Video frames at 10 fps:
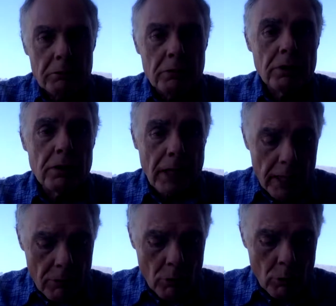
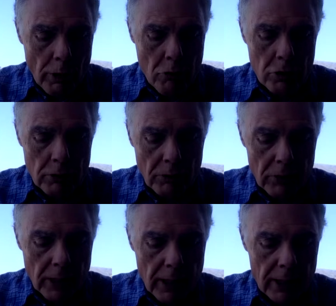today's question of the
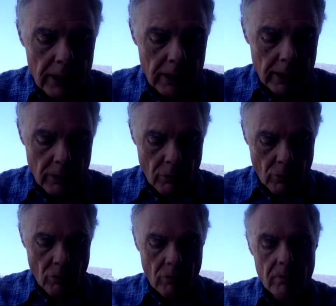day
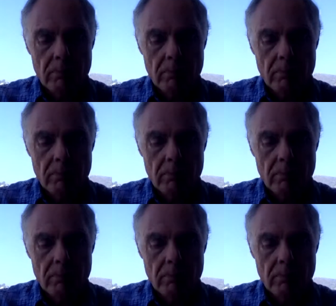is,